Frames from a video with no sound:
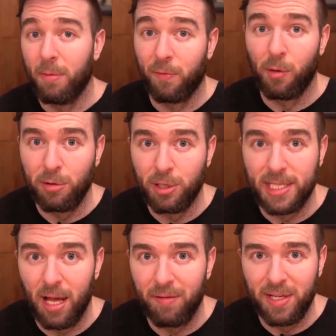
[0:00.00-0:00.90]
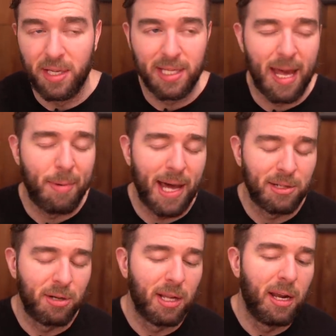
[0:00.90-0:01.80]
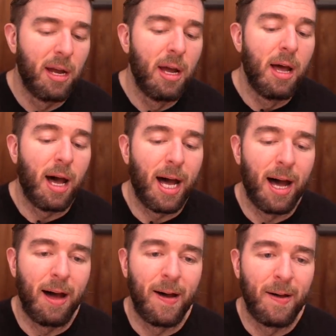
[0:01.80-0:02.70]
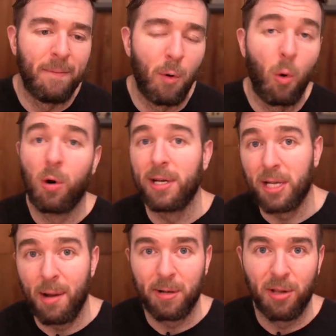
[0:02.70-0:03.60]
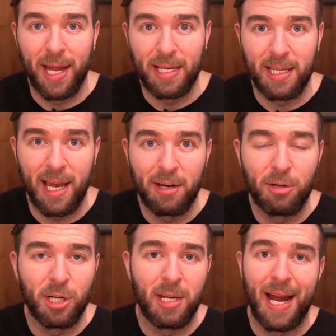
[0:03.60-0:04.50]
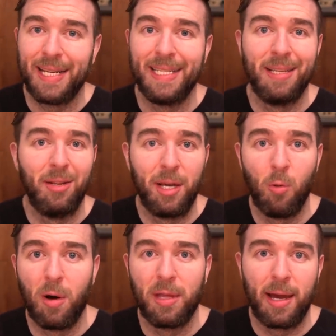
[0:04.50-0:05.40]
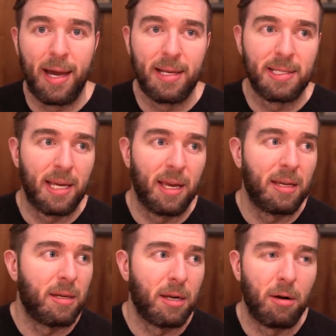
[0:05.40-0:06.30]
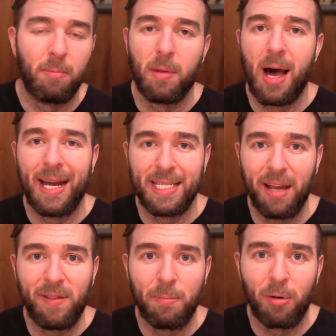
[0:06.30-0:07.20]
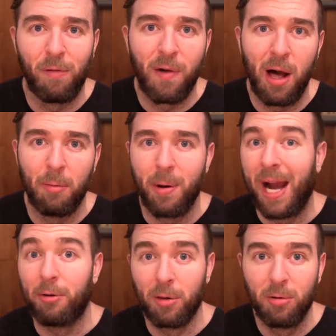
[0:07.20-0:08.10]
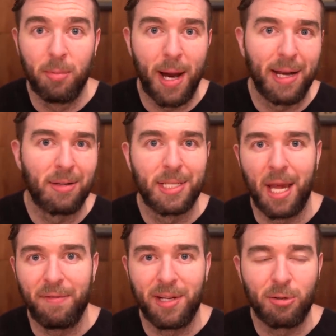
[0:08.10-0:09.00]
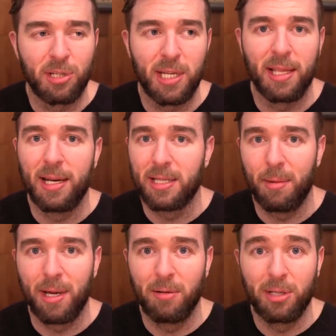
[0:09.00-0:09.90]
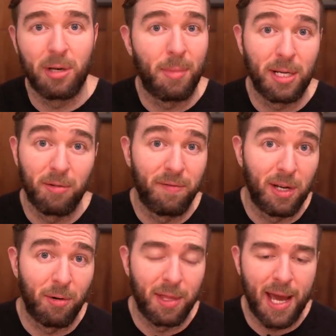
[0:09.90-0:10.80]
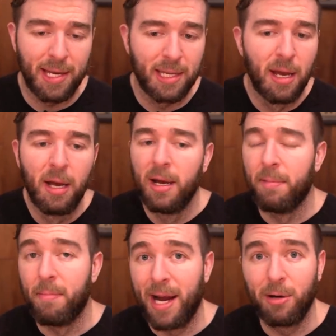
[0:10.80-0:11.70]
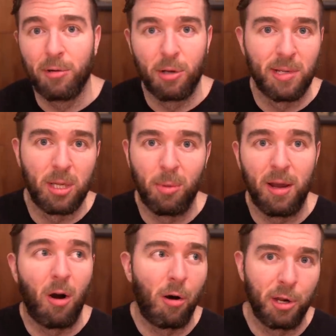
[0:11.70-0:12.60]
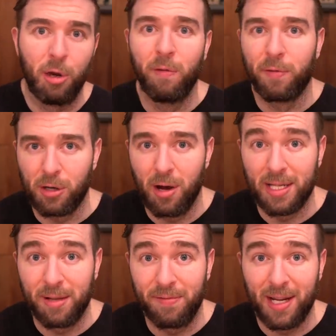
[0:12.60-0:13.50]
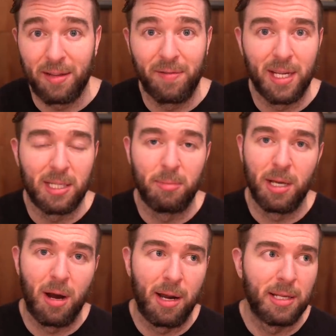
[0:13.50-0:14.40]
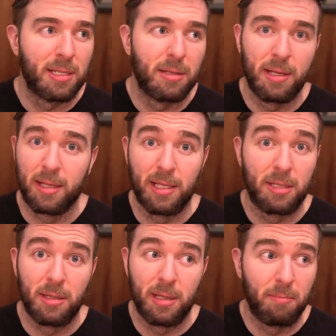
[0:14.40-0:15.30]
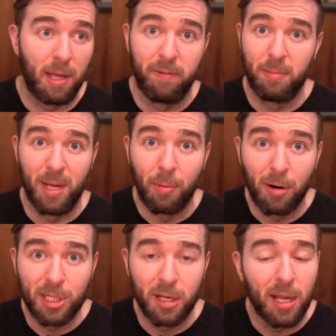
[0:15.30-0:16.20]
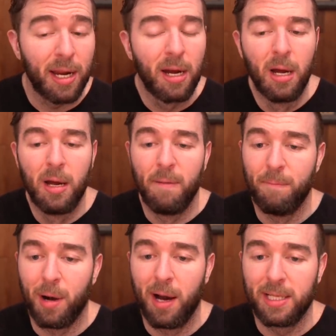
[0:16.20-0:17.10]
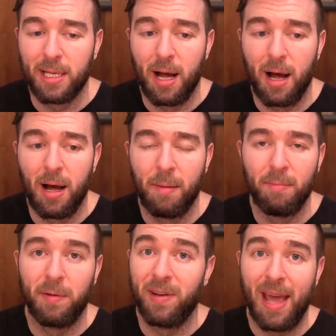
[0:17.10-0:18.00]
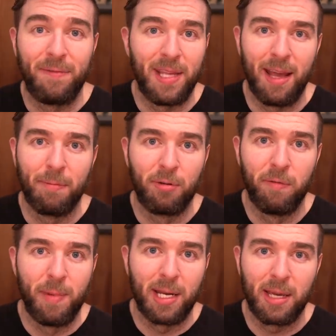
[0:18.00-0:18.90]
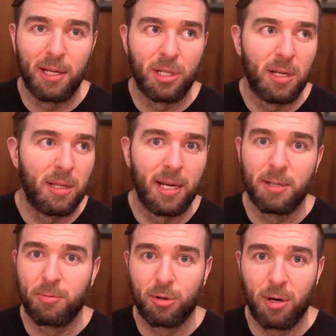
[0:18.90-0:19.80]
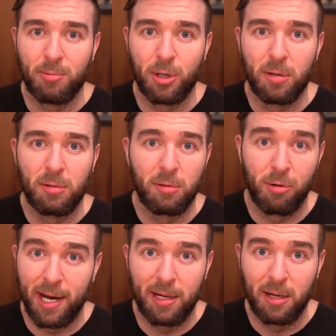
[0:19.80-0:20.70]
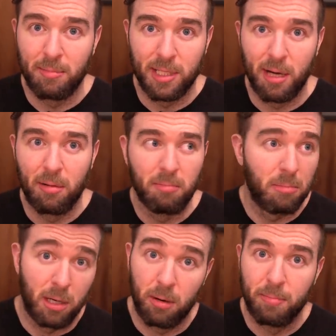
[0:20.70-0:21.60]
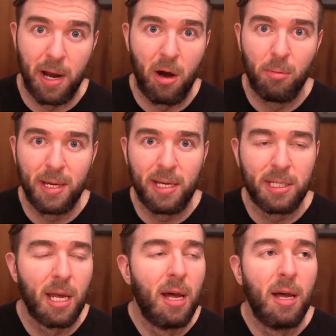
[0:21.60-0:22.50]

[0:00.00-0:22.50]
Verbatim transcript: before you just delve into this haphazardly. Or a topical anti-androgen, ideally one that has a, you know, high safety profile. Pyrolutamide looks kind of interesting. That is coming out soon. I might do a video on that. My go-to would still be RU for cost effectiveness, to be honest, at least even me personally. But if an FDA approved medication that is prescription grade comes out, you know, by all means.